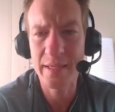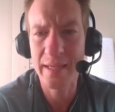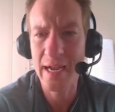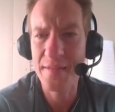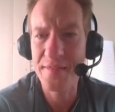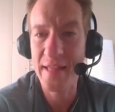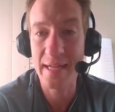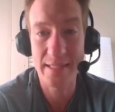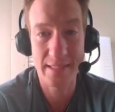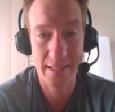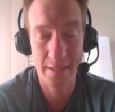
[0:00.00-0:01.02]
And that
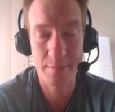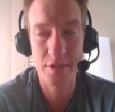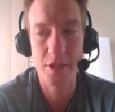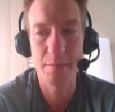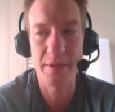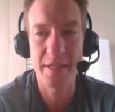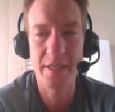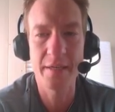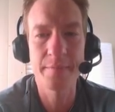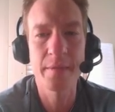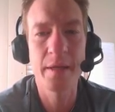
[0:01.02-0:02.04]
seems to
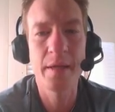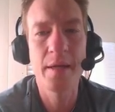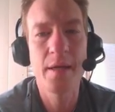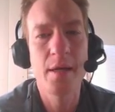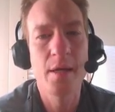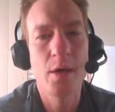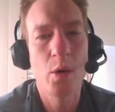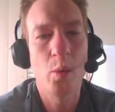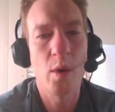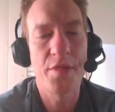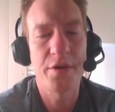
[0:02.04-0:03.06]
be
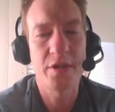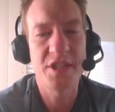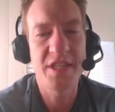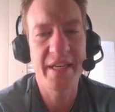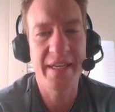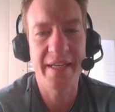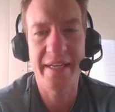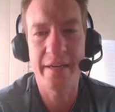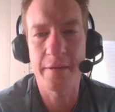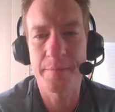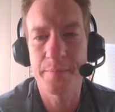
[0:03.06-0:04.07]
what they're seeing
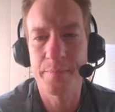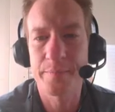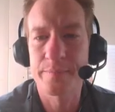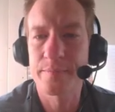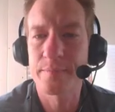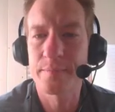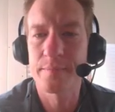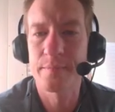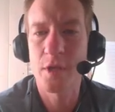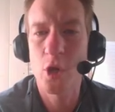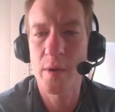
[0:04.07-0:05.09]
here.
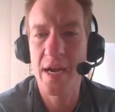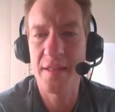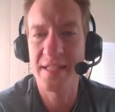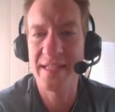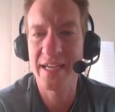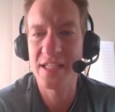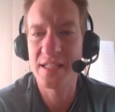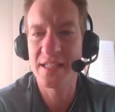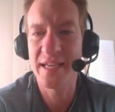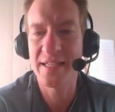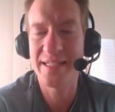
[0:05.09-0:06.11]
Okay, this next
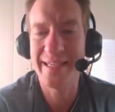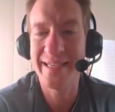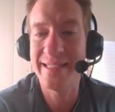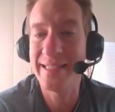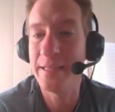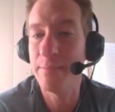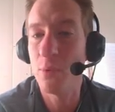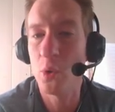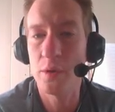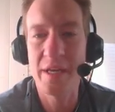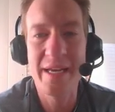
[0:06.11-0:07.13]
sentence is in
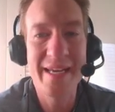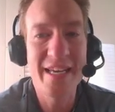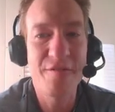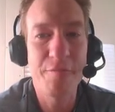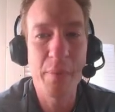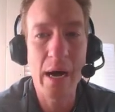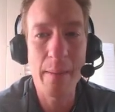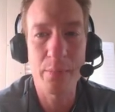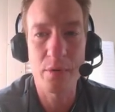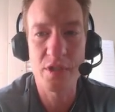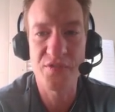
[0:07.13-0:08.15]
bold. If
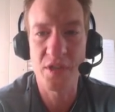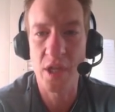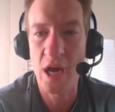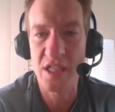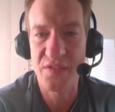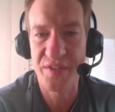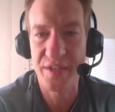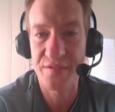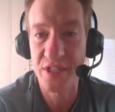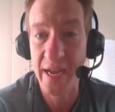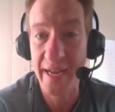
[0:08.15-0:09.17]
Popper's philosophy of
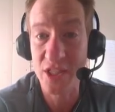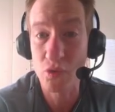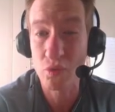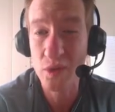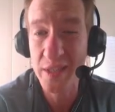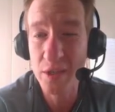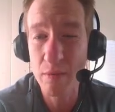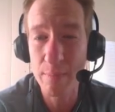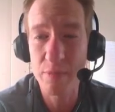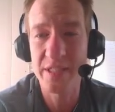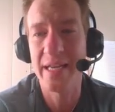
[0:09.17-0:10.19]
science really
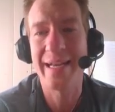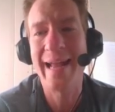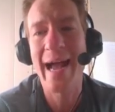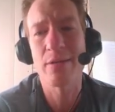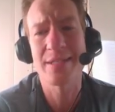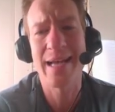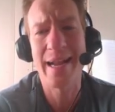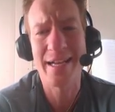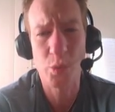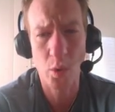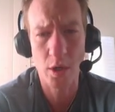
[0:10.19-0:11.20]
represented how
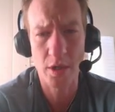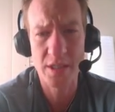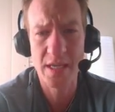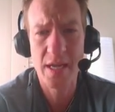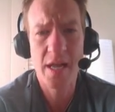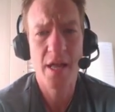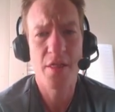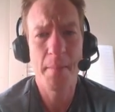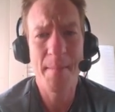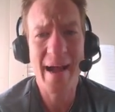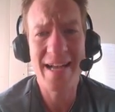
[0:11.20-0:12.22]
science works, the
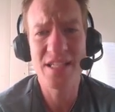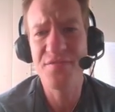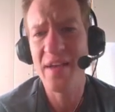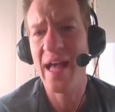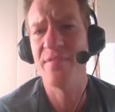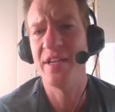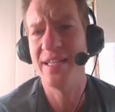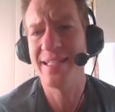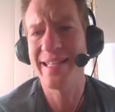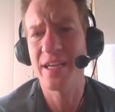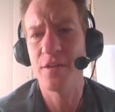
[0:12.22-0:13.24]
massive
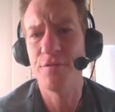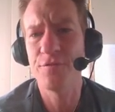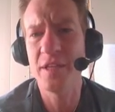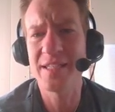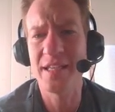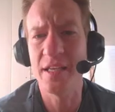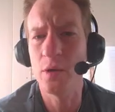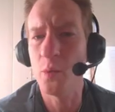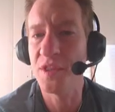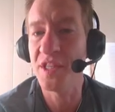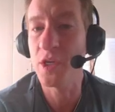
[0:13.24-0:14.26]
evidence that conflicted
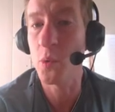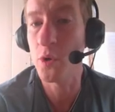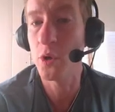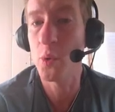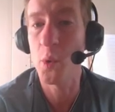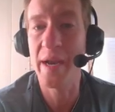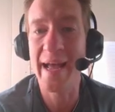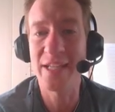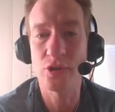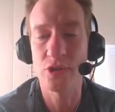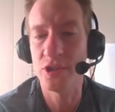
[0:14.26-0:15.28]
with the quote-unquote
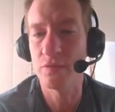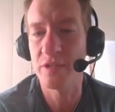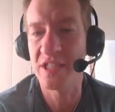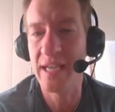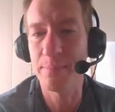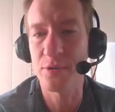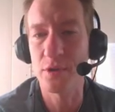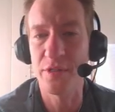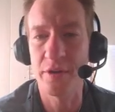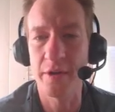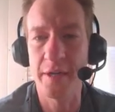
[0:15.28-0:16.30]
estrogen receptor
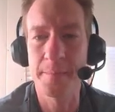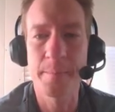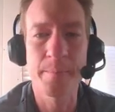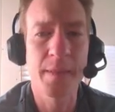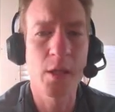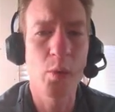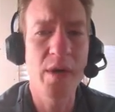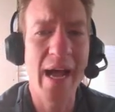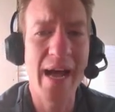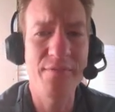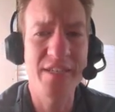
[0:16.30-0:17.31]
theory would
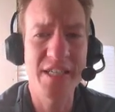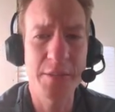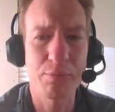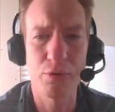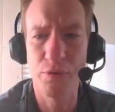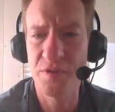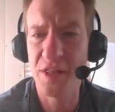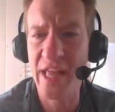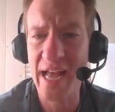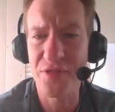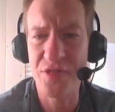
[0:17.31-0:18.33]
have disproved
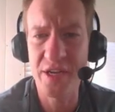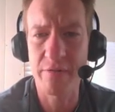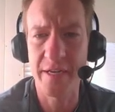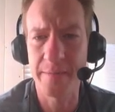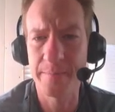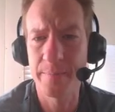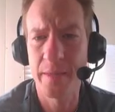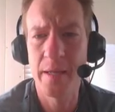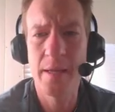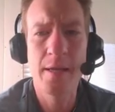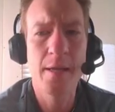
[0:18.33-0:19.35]
that theory.
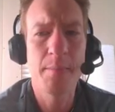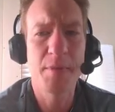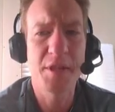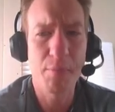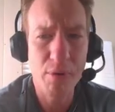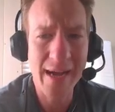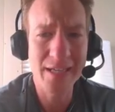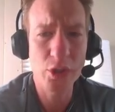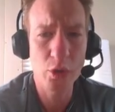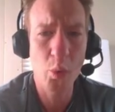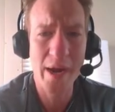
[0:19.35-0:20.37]
But the
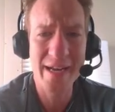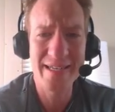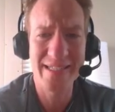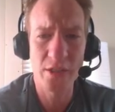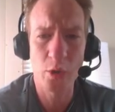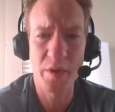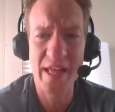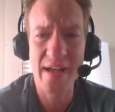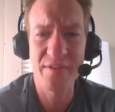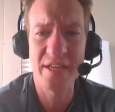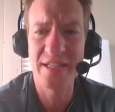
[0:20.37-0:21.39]
practical way to deal with
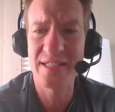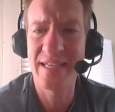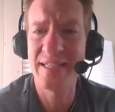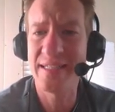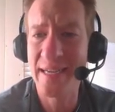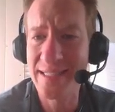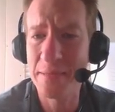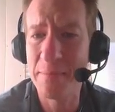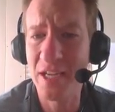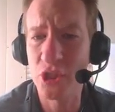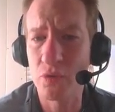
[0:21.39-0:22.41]
evidence that doesn't
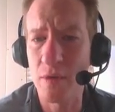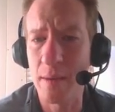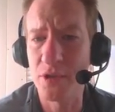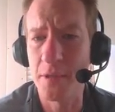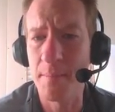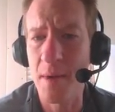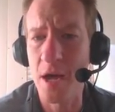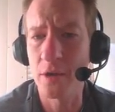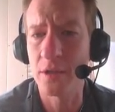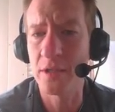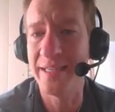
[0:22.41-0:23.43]
measure up to the
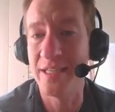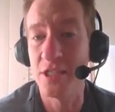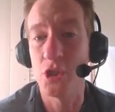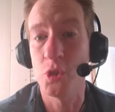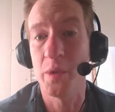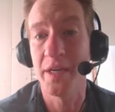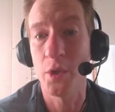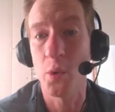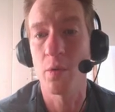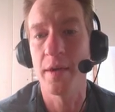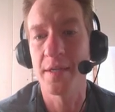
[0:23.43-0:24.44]
model is to
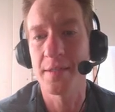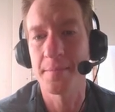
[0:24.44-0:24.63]
ignore it.